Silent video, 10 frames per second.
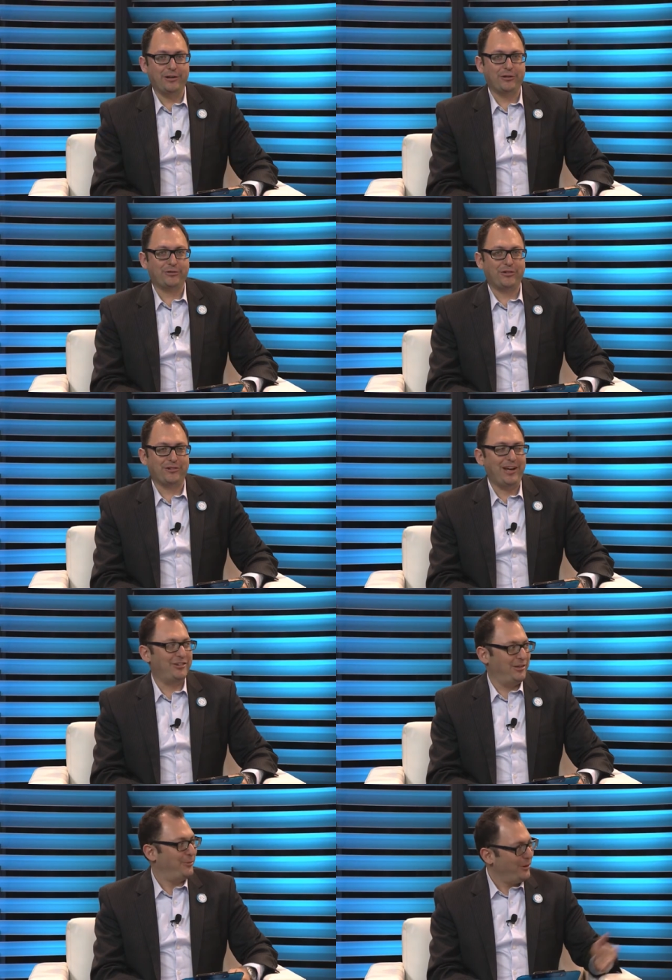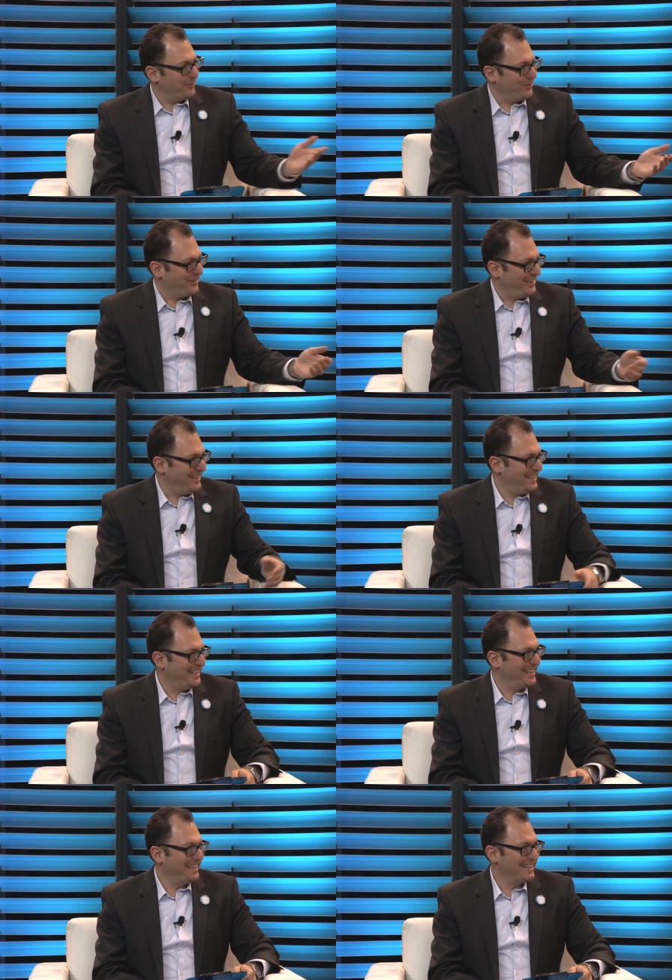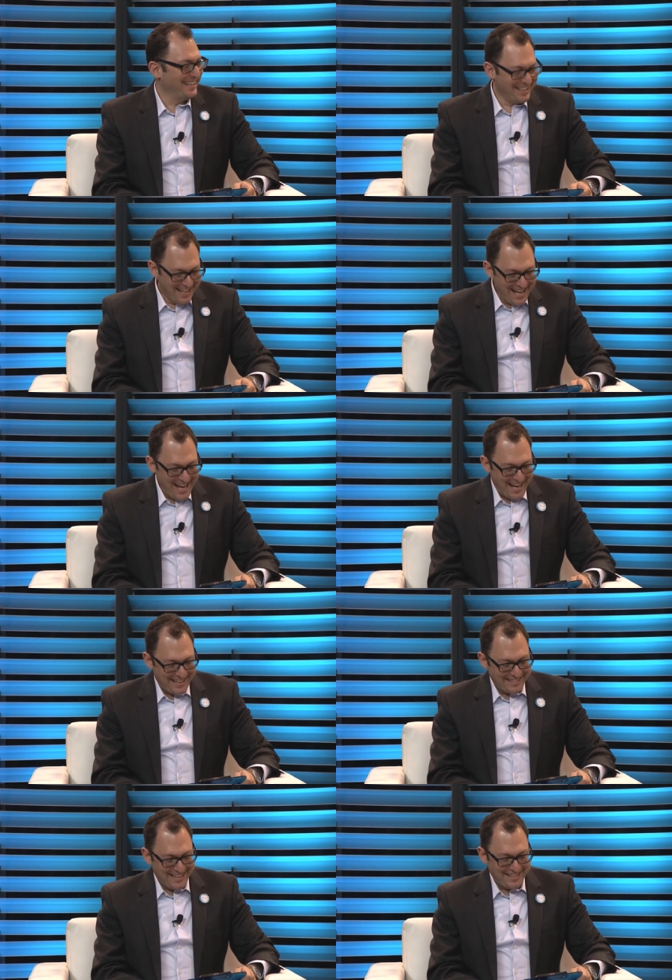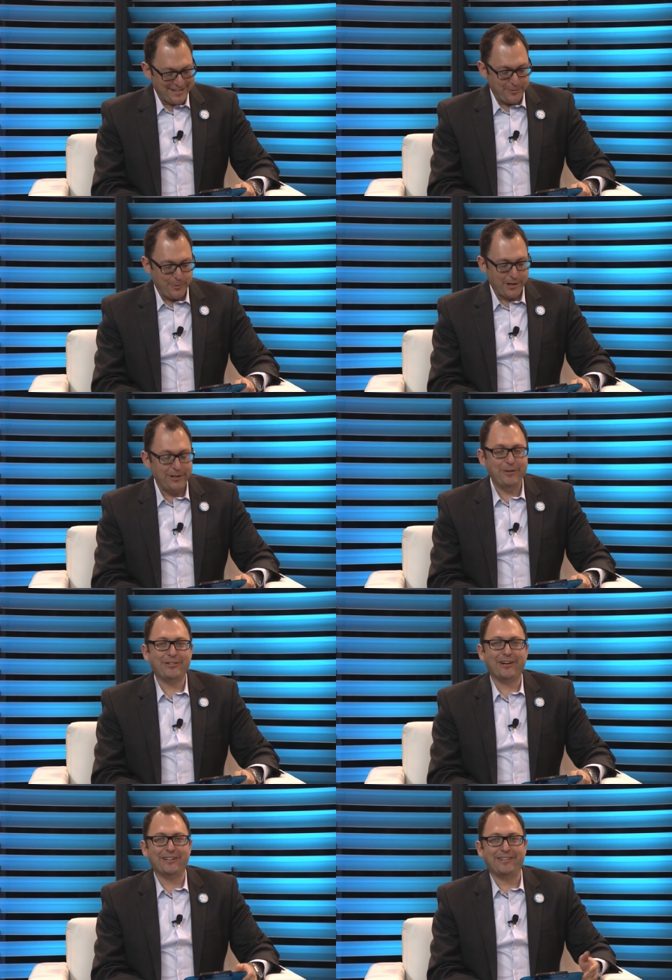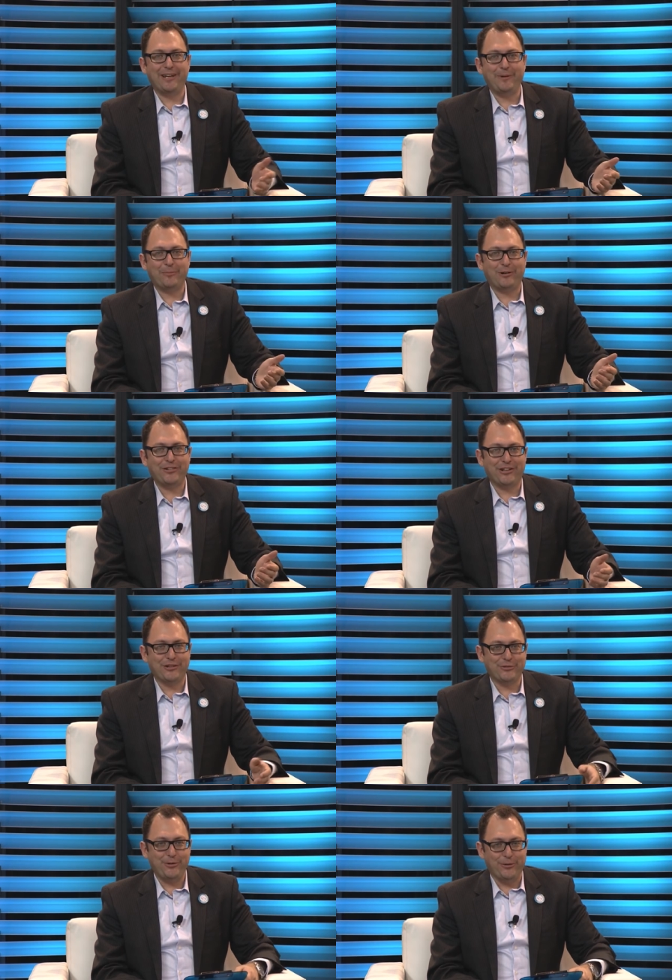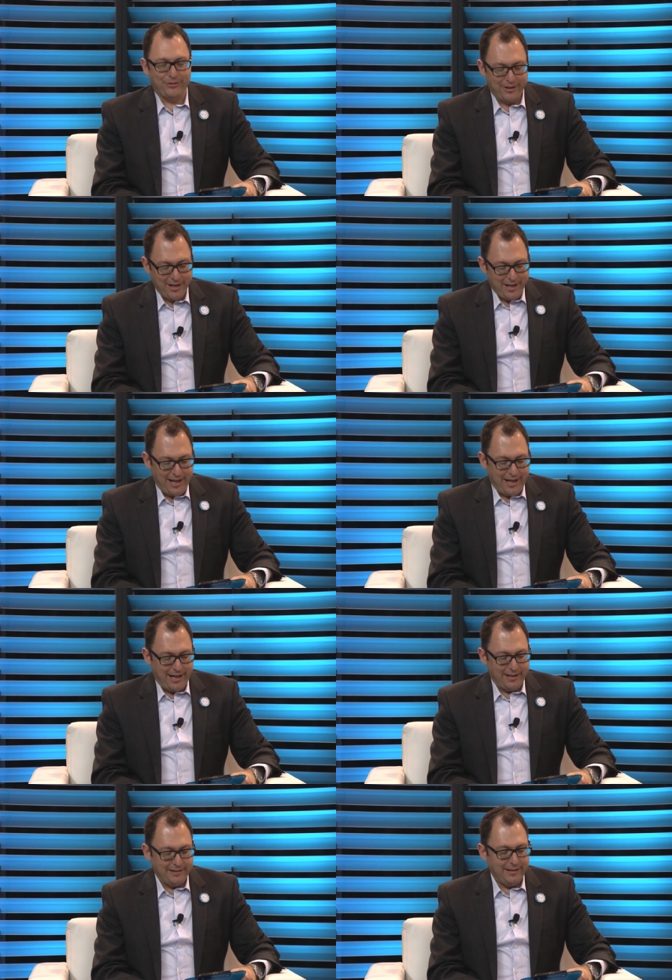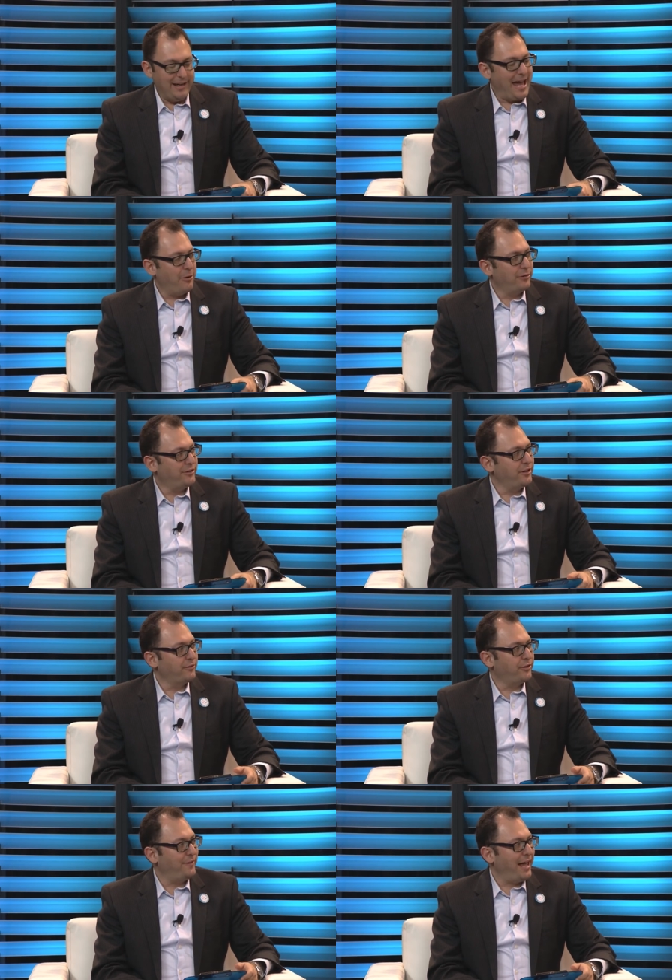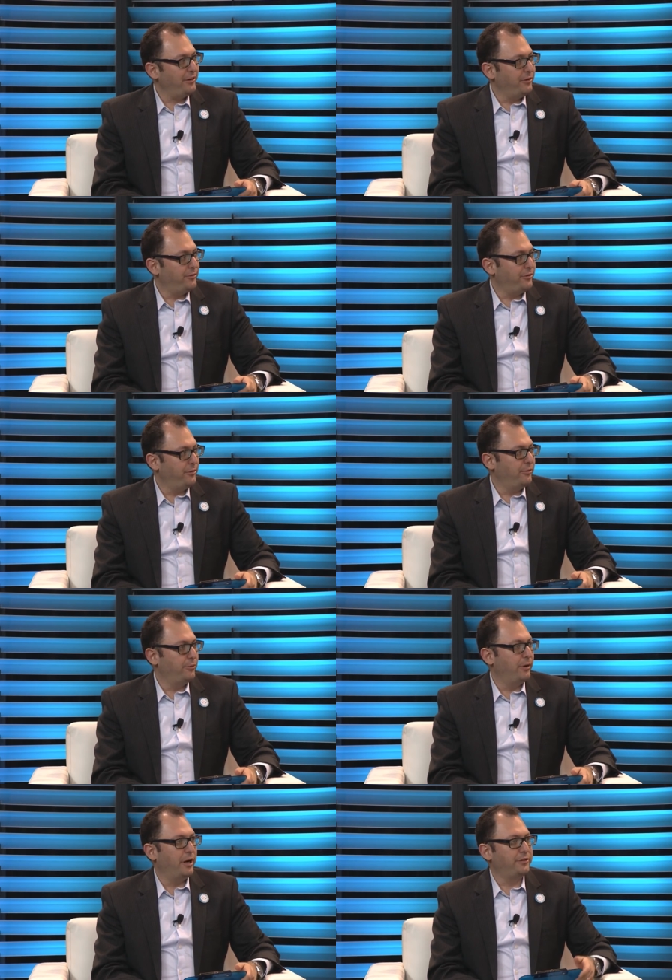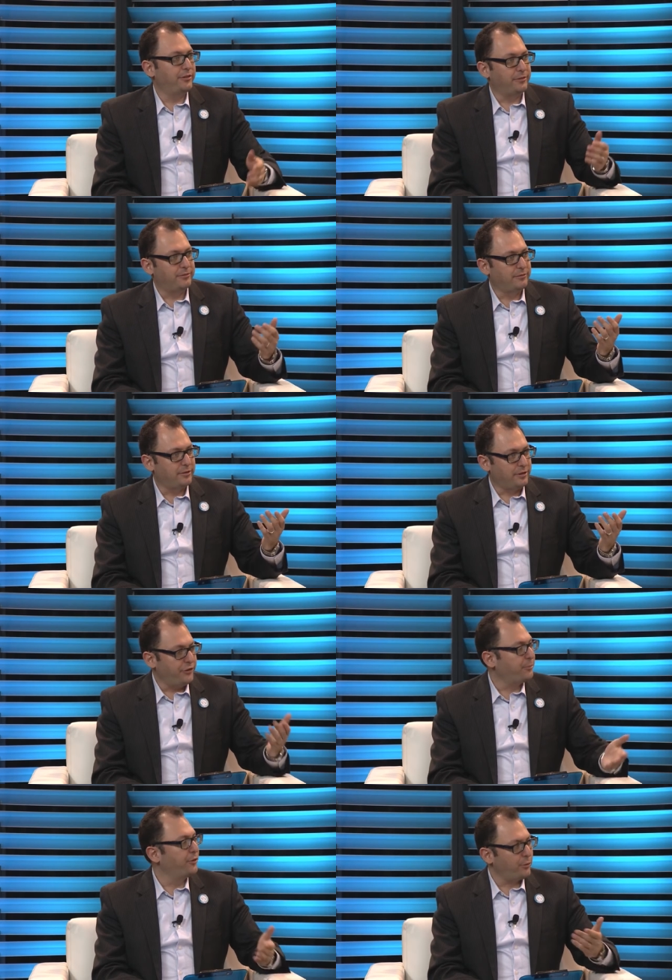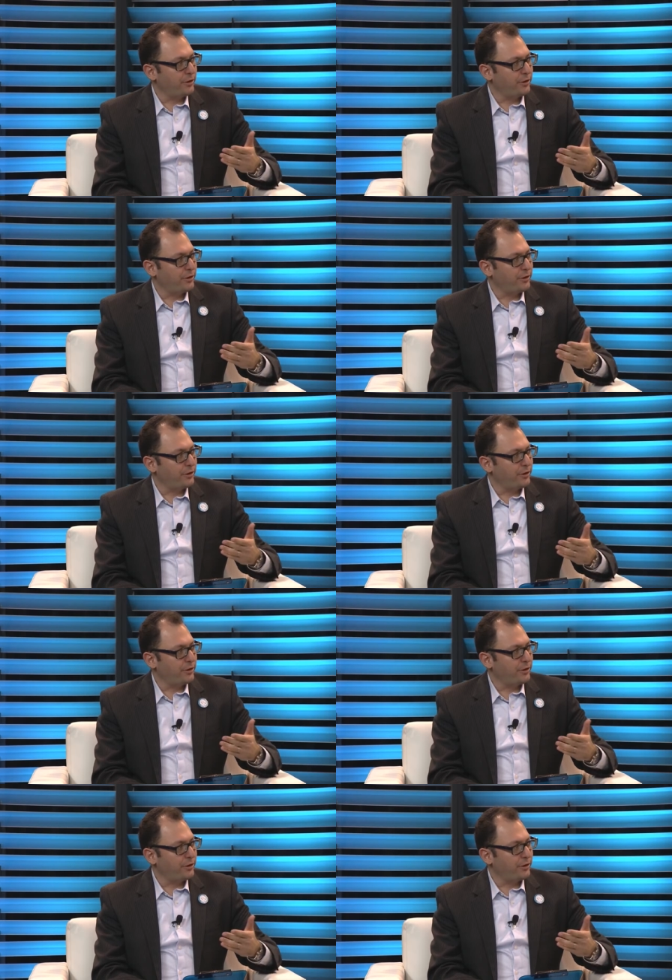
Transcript: Industry Strategy. Welcome, Christen. Thank you. And uh, so we're going to be talking today about project controls and uh, how it delivers value to, uh, to customers,